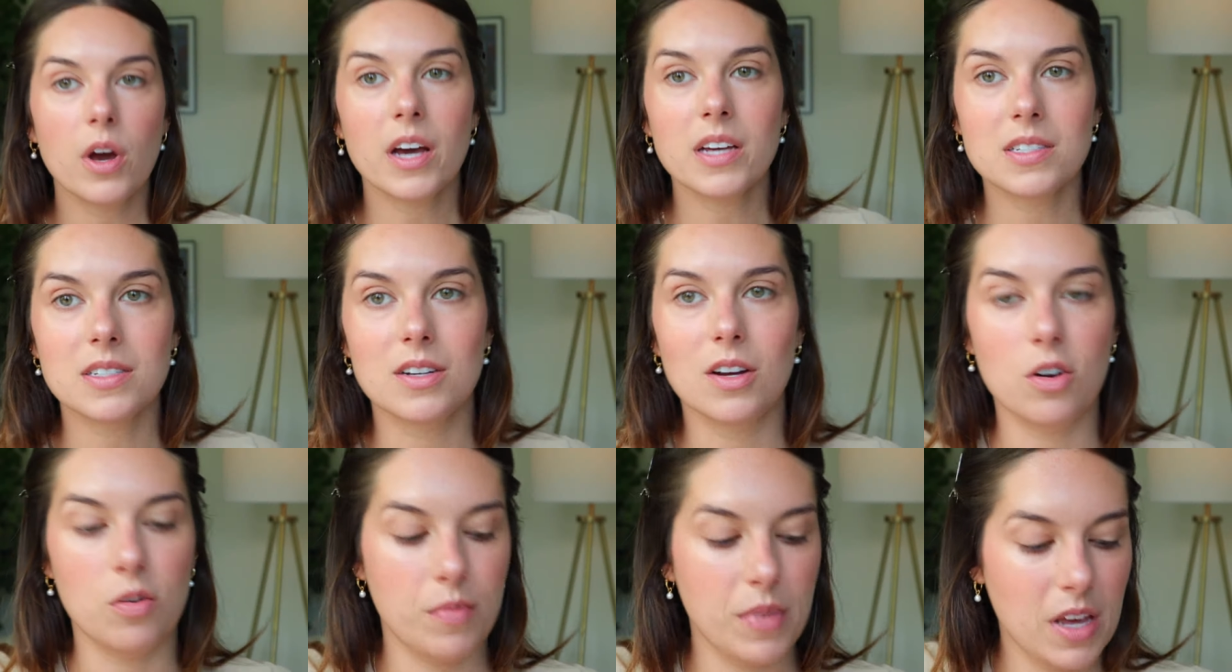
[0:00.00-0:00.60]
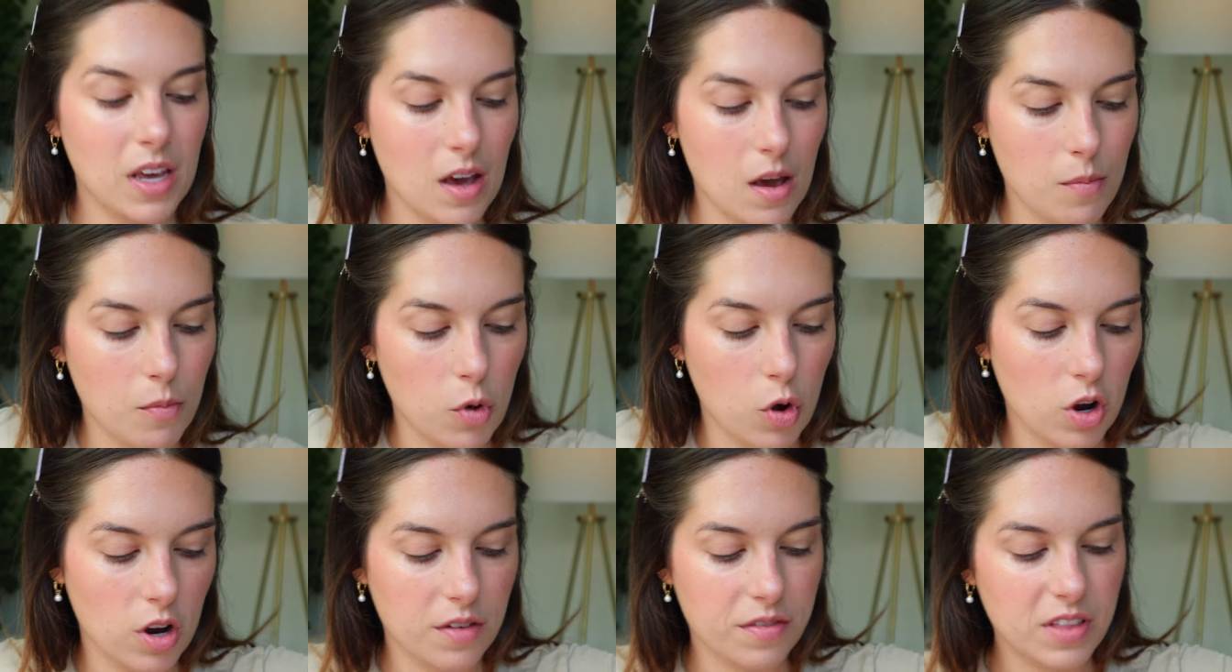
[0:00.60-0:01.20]
guys know me, I'm
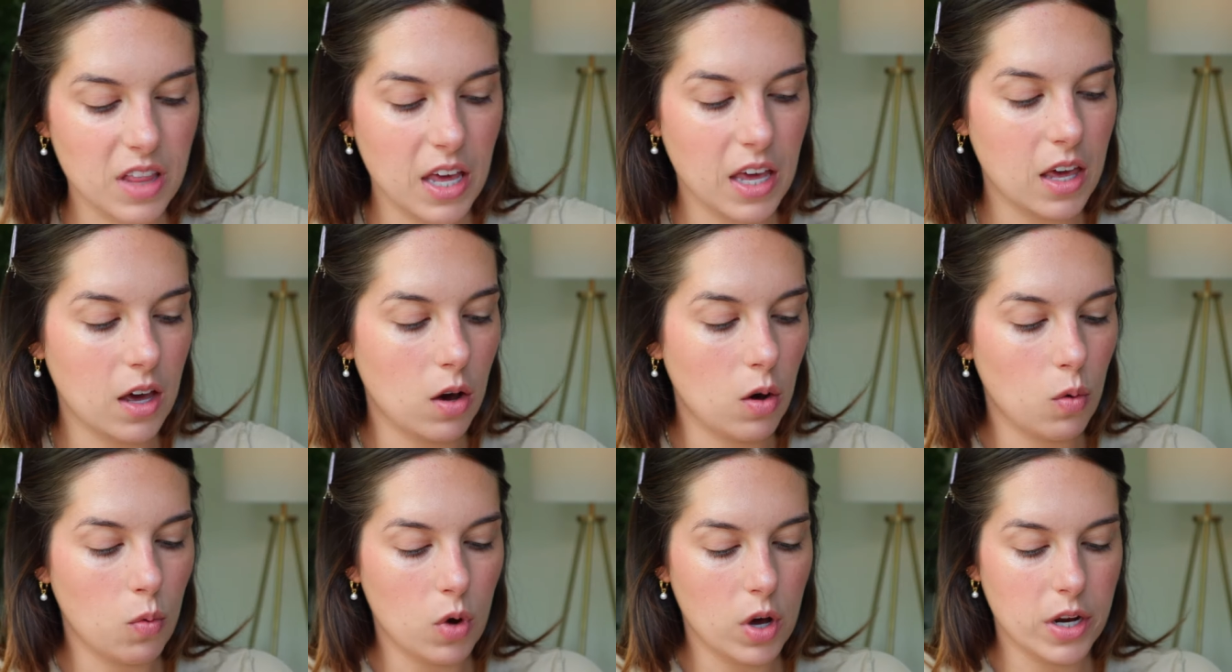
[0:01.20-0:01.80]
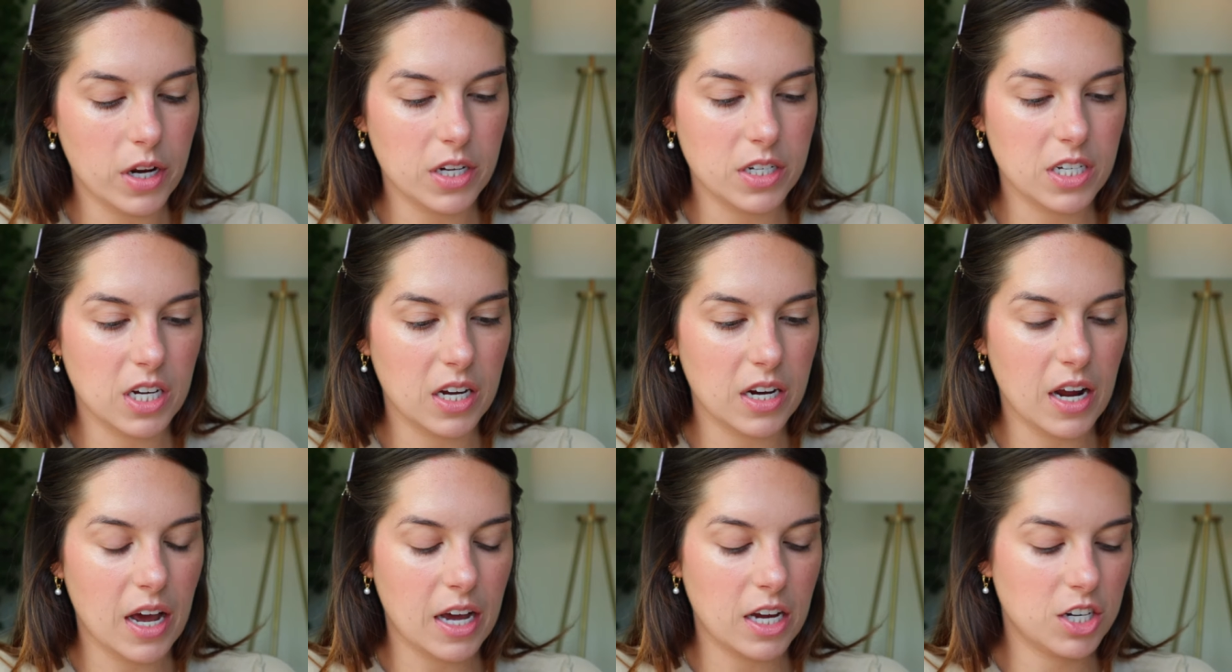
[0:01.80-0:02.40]
more of like a one and
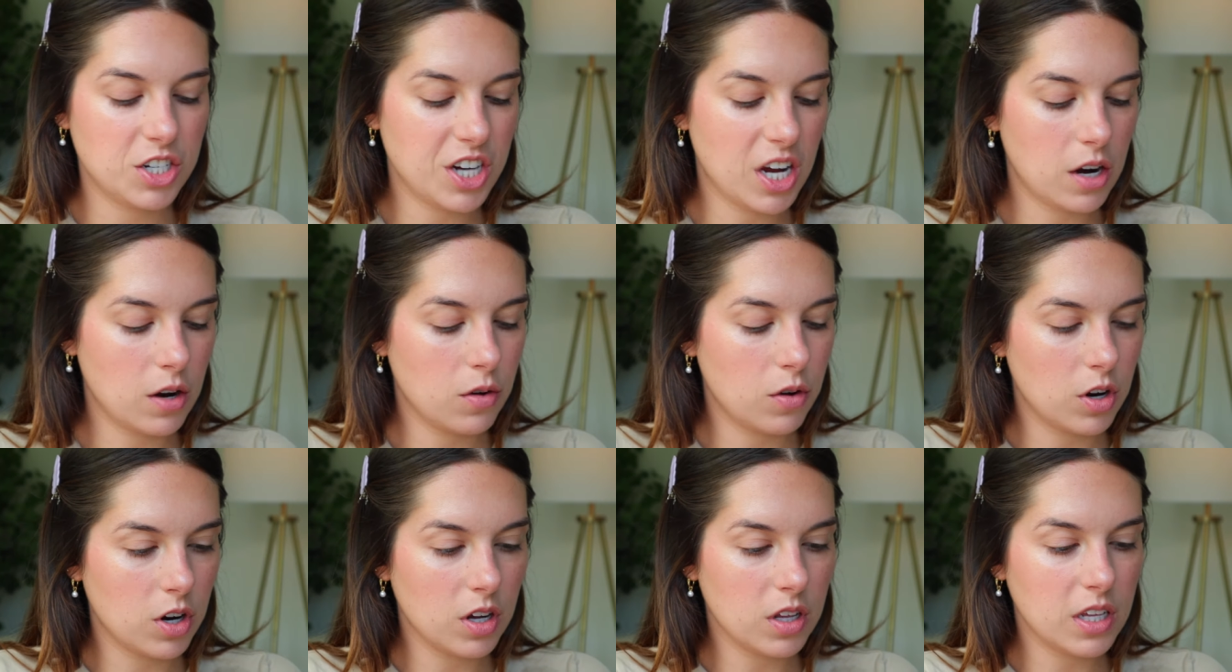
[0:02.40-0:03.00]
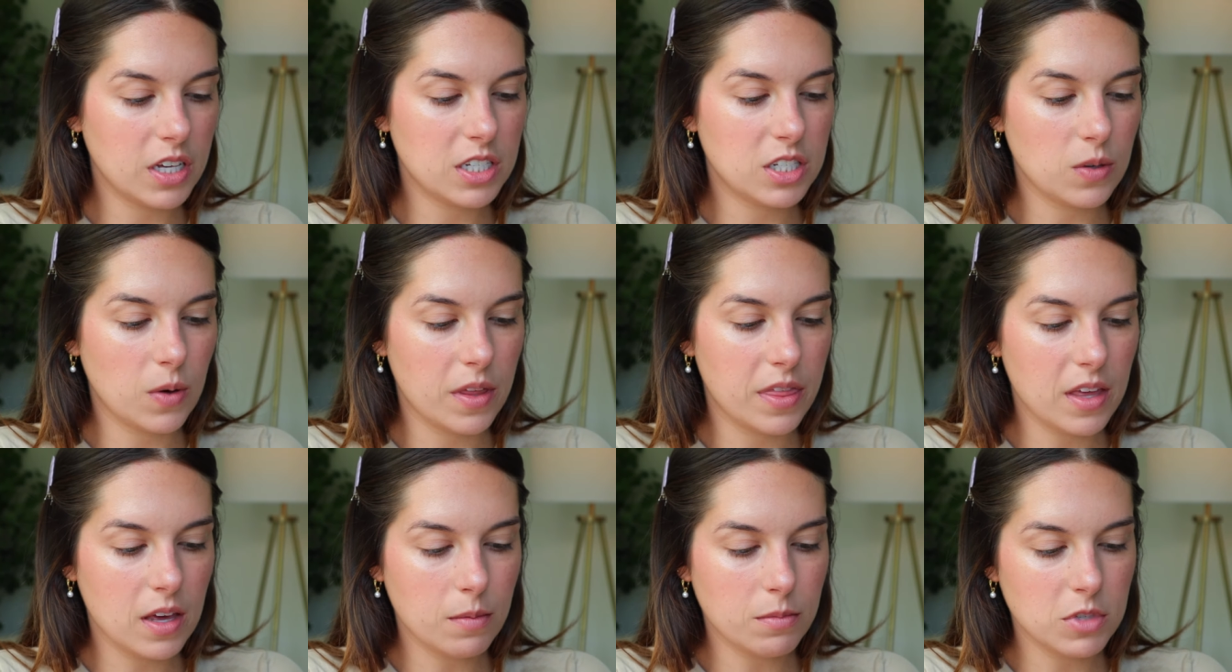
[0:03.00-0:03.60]
done eyeshadow girly, so I
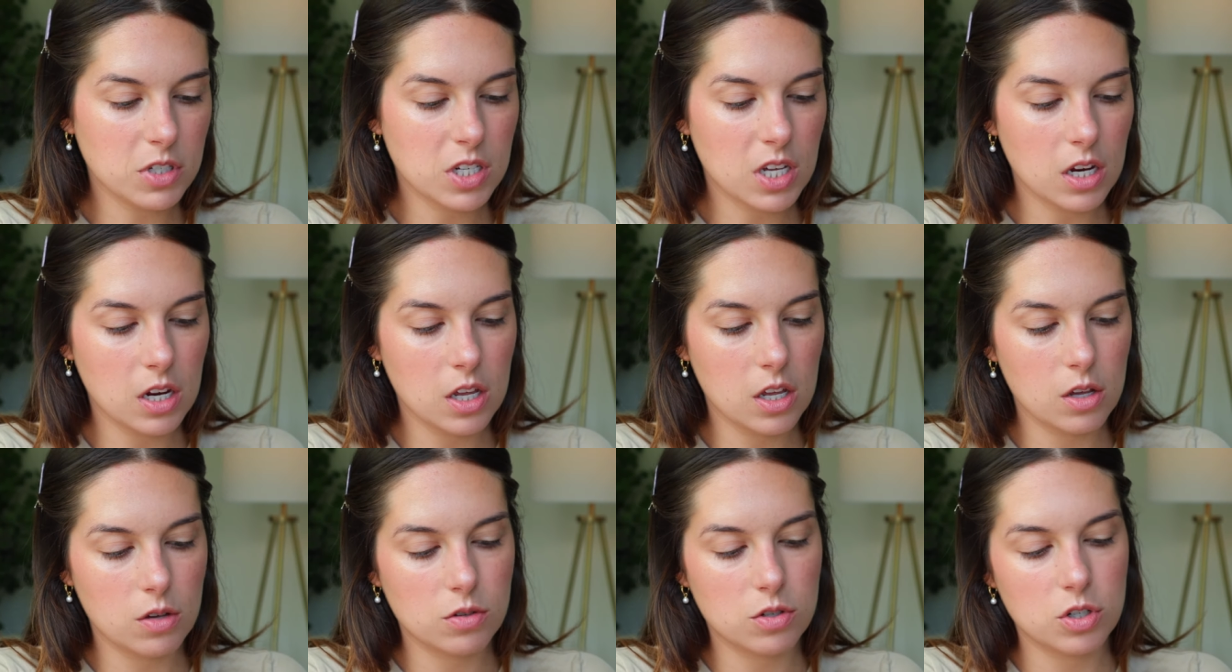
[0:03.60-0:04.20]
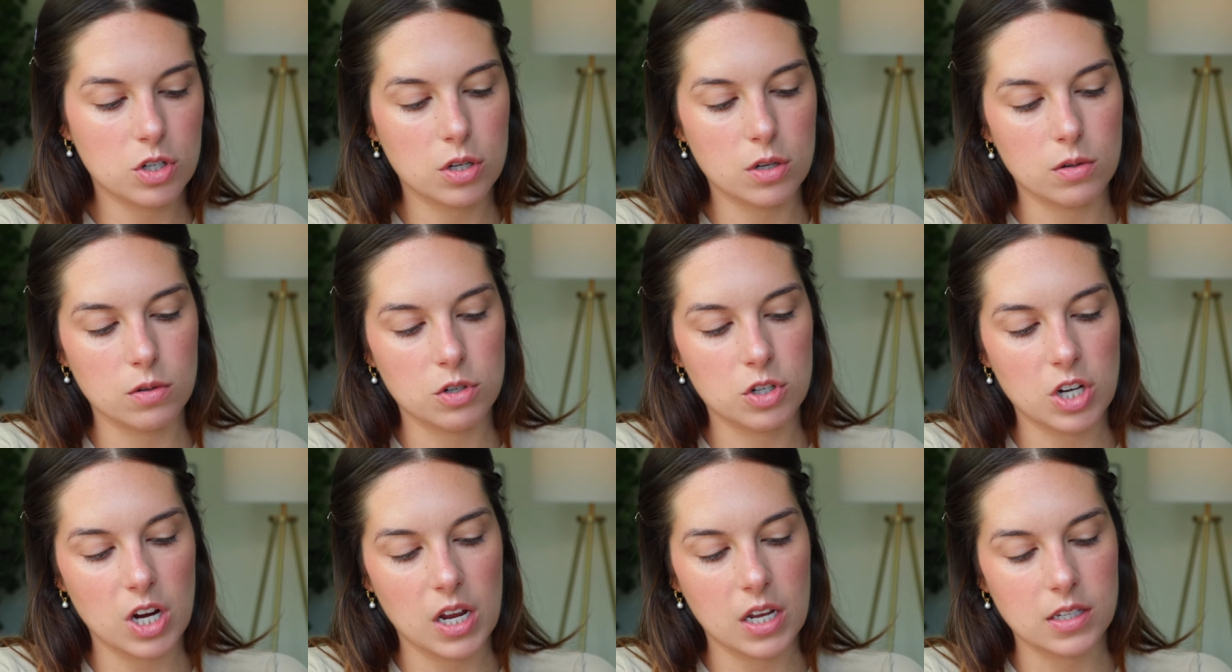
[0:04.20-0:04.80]
think I'm just gonna use two
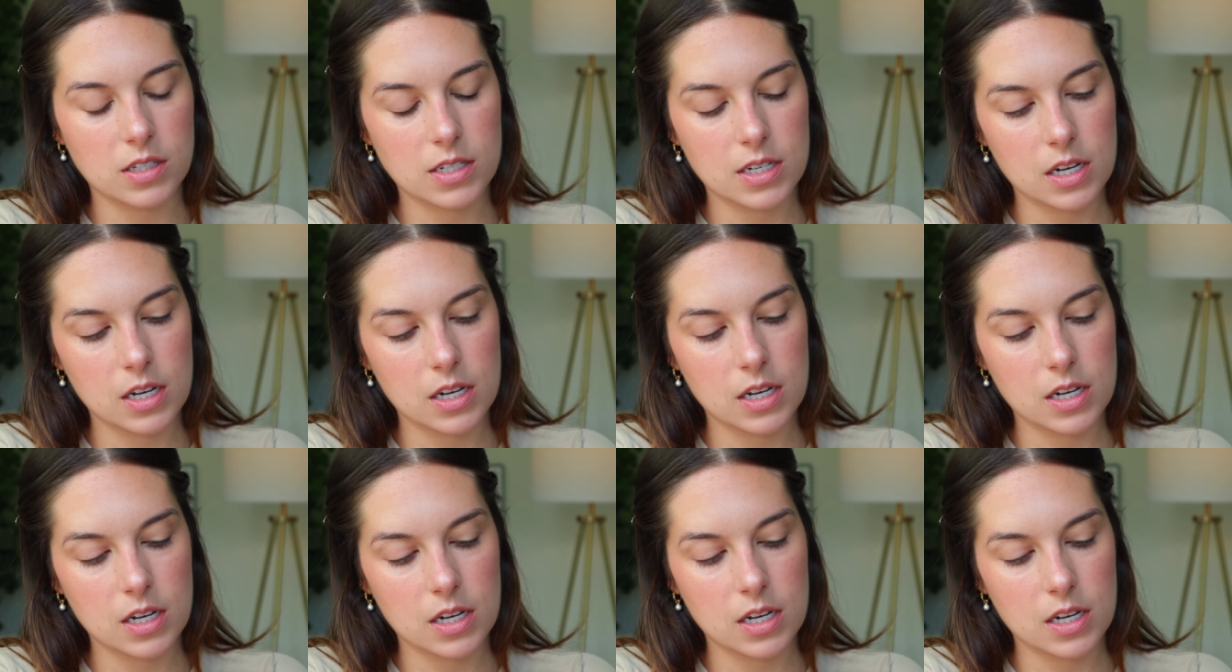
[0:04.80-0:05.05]
shades